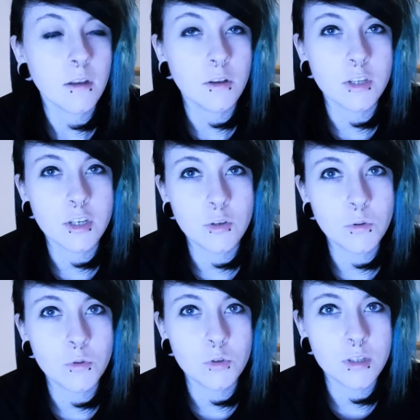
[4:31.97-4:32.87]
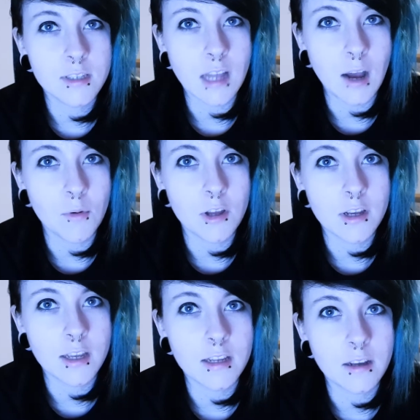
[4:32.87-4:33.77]
because I do usually start
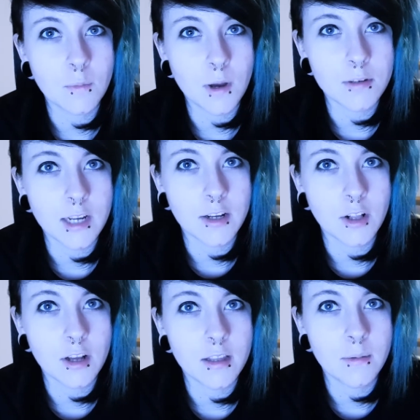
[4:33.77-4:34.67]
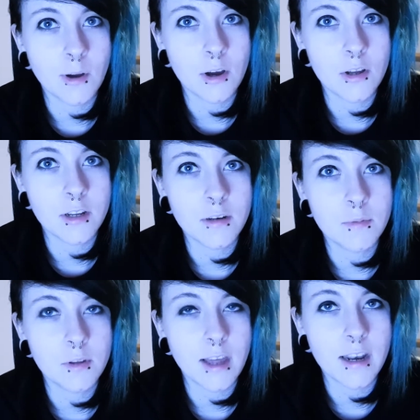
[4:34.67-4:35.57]
working about 10 o'clock in the morning,
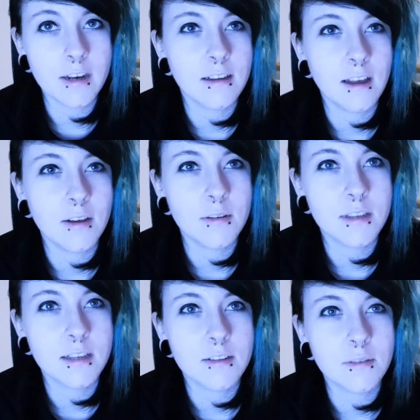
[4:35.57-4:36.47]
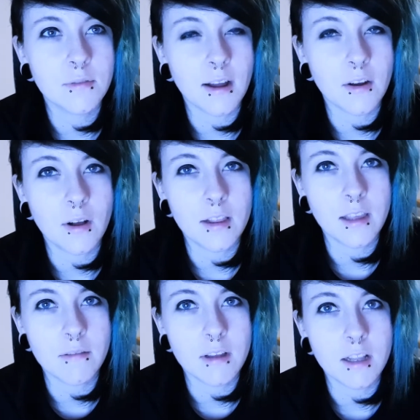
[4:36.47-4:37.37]
but then I always think stuff like, oh, I'll
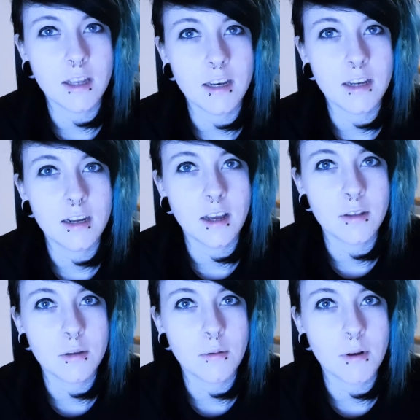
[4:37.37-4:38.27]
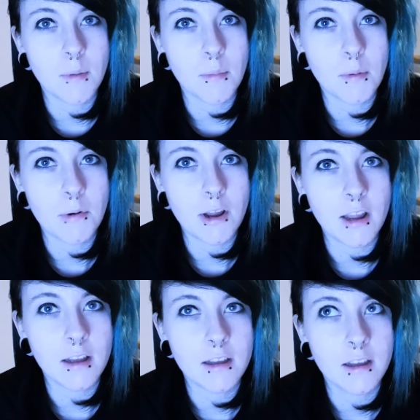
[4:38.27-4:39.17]
leave the cleaning and I'll do it when I'm on my break,